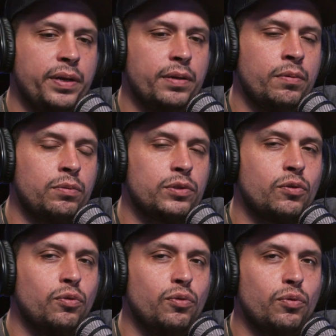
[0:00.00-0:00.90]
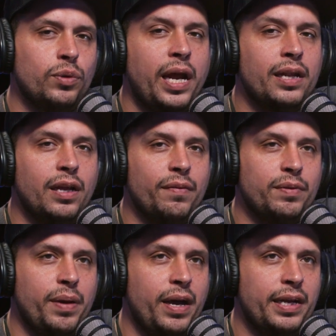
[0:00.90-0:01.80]
But what was cool, what I
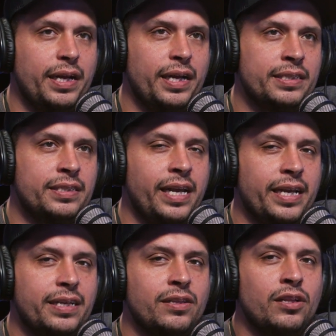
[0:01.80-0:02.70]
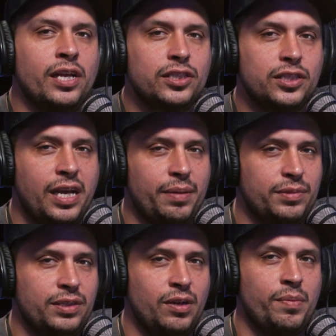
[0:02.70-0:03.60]
loved about it is like the lunch
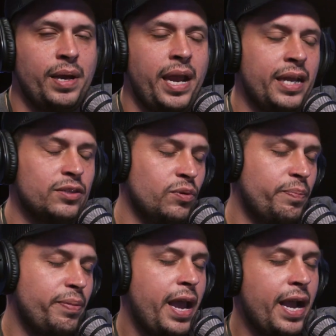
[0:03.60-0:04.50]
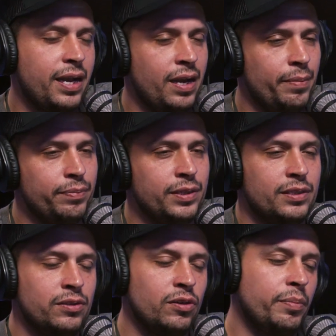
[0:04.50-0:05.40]
times. My aunts would pack up
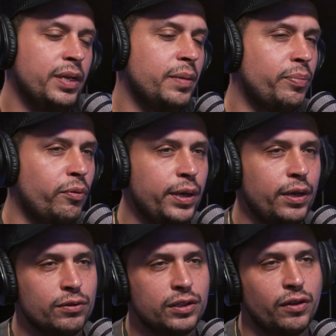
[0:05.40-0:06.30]
these little mini burritos.